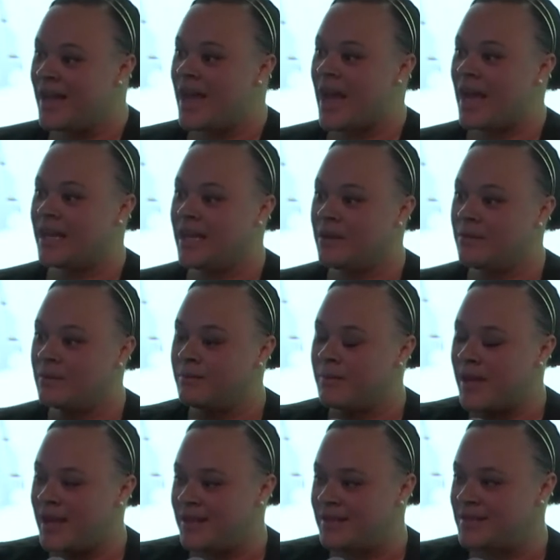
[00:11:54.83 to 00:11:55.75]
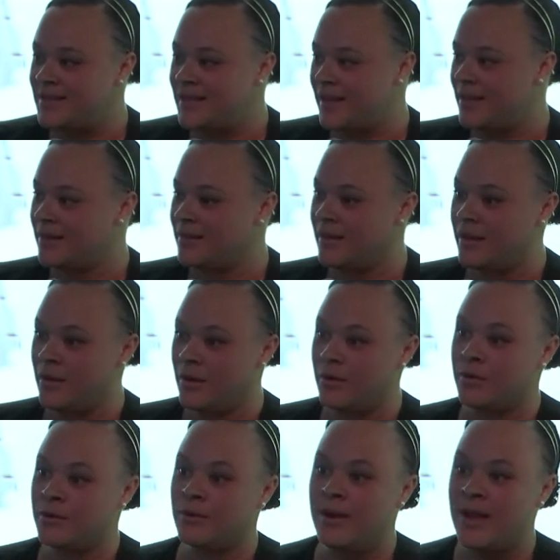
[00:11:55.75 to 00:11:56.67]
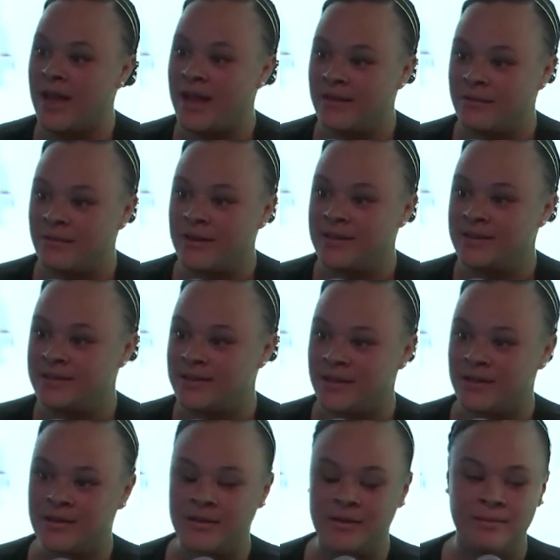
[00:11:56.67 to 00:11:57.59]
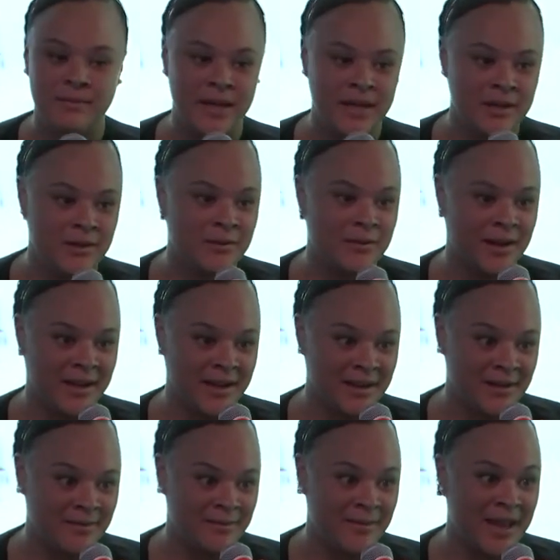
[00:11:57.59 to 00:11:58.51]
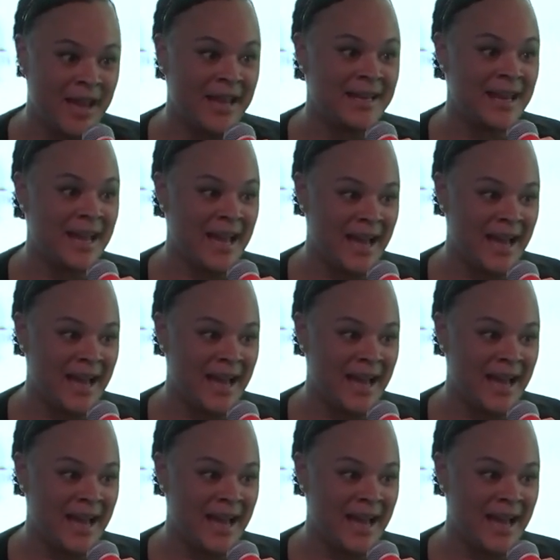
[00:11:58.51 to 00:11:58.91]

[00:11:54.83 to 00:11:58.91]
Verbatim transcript: and he would painstakingly go through every single menu item and